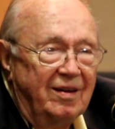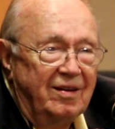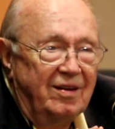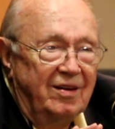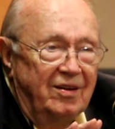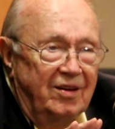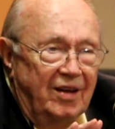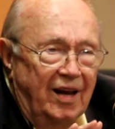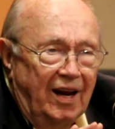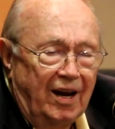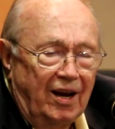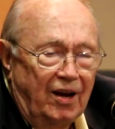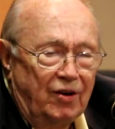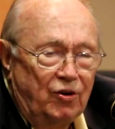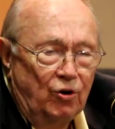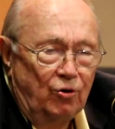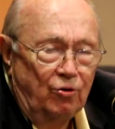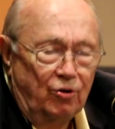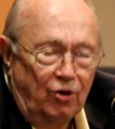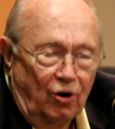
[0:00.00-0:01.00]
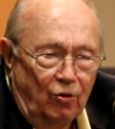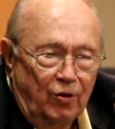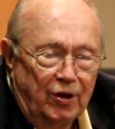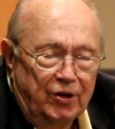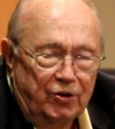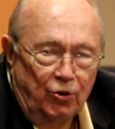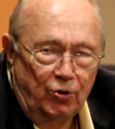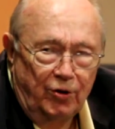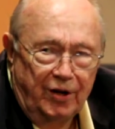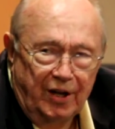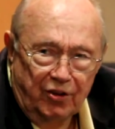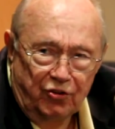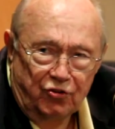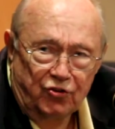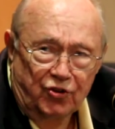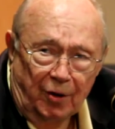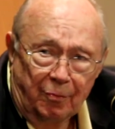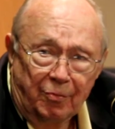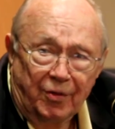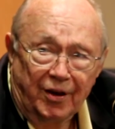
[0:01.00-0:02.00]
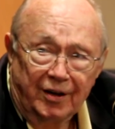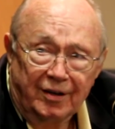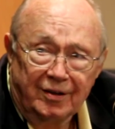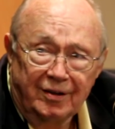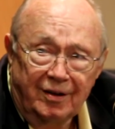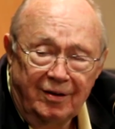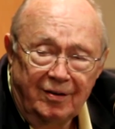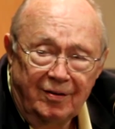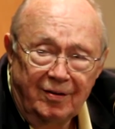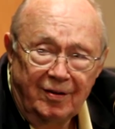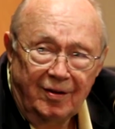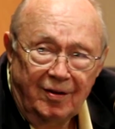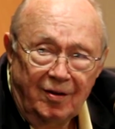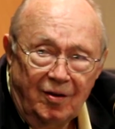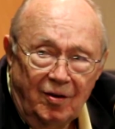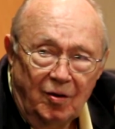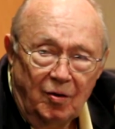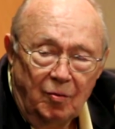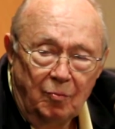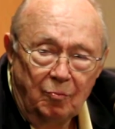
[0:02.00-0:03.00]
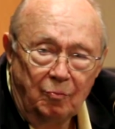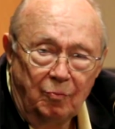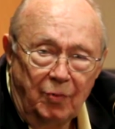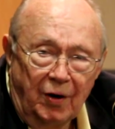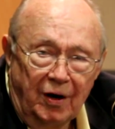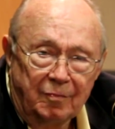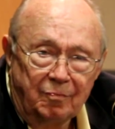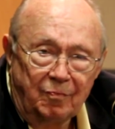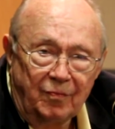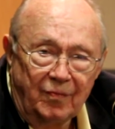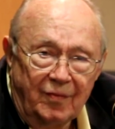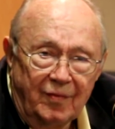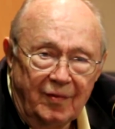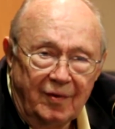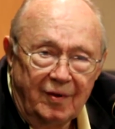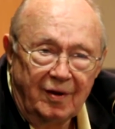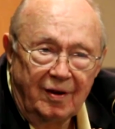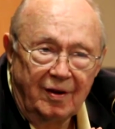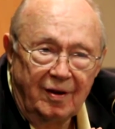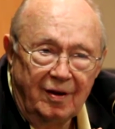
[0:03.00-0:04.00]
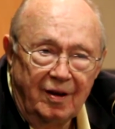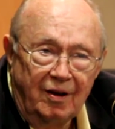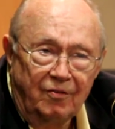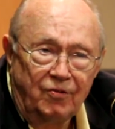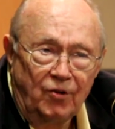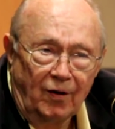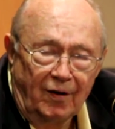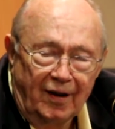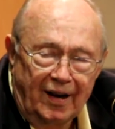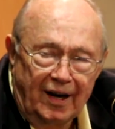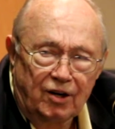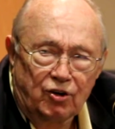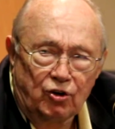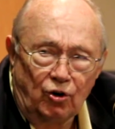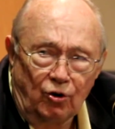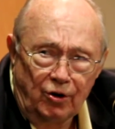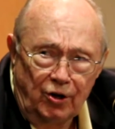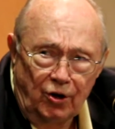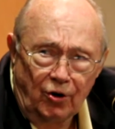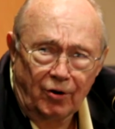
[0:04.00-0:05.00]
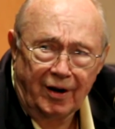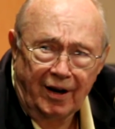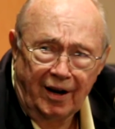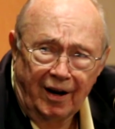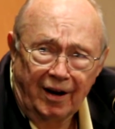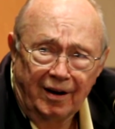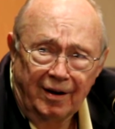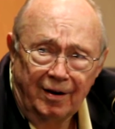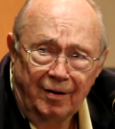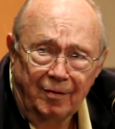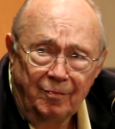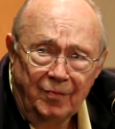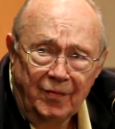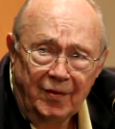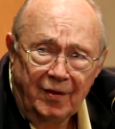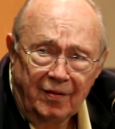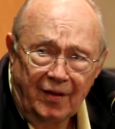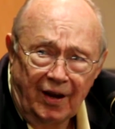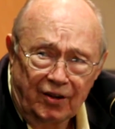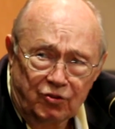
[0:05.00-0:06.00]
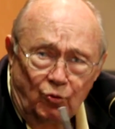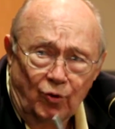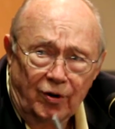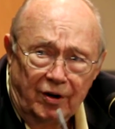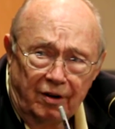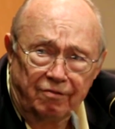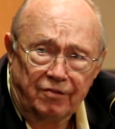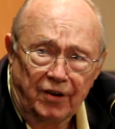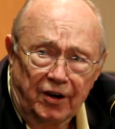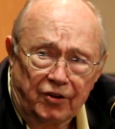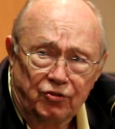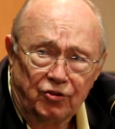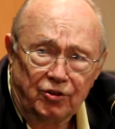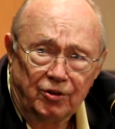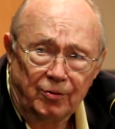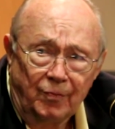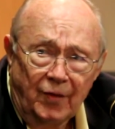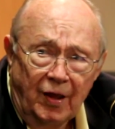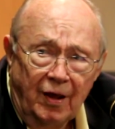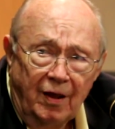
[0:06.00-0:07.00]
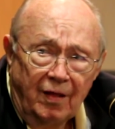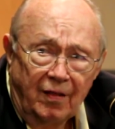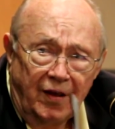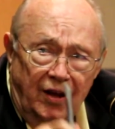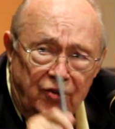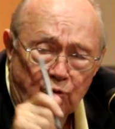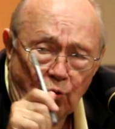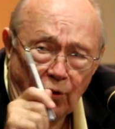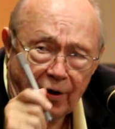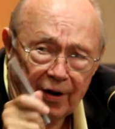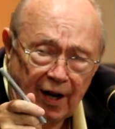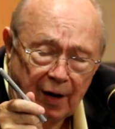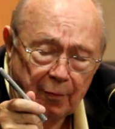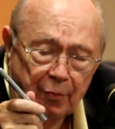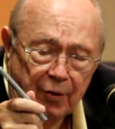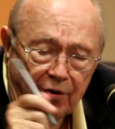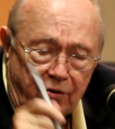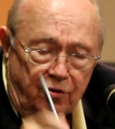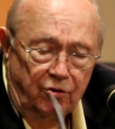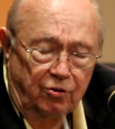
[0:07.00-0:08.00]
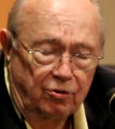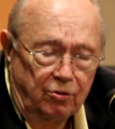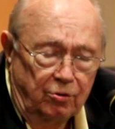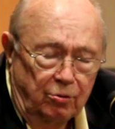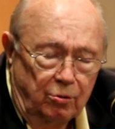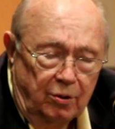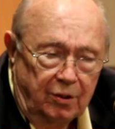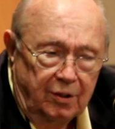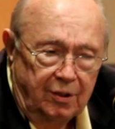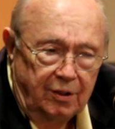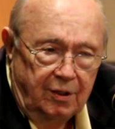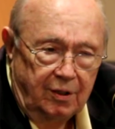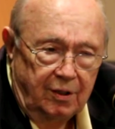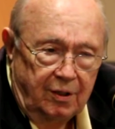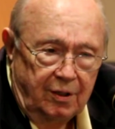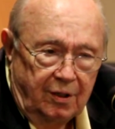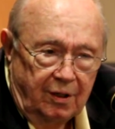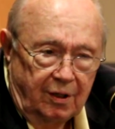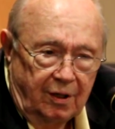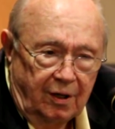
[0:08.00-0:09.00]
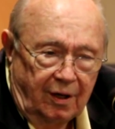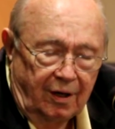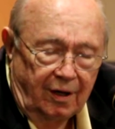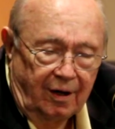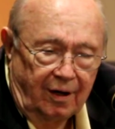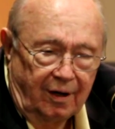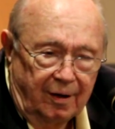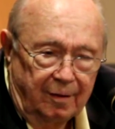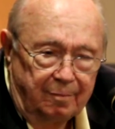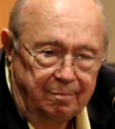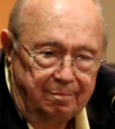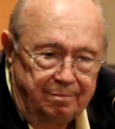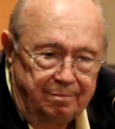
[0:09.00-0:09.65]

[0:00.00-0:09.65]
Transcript: yeah, you know that you did something. But if you let it go to your head, that's when it affects you. That's what happened to uh,